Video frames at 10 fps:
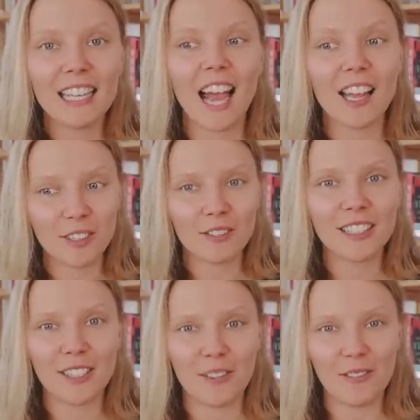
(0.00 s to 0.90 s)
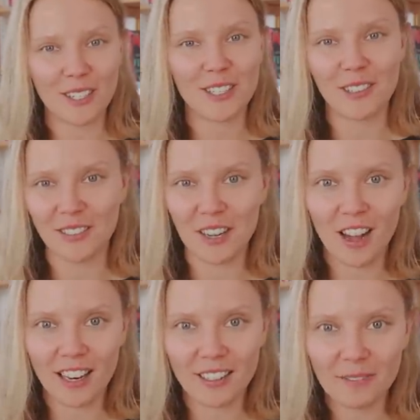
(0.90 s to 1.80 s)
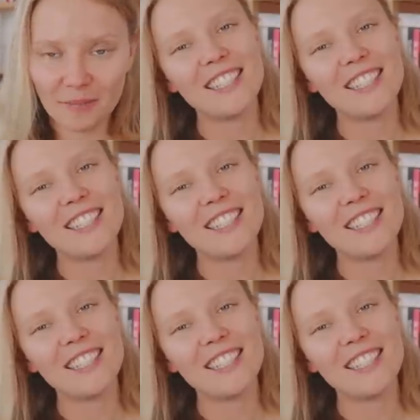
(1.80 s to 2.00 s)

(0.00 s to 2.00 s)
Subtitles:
that I don't really know what's going on.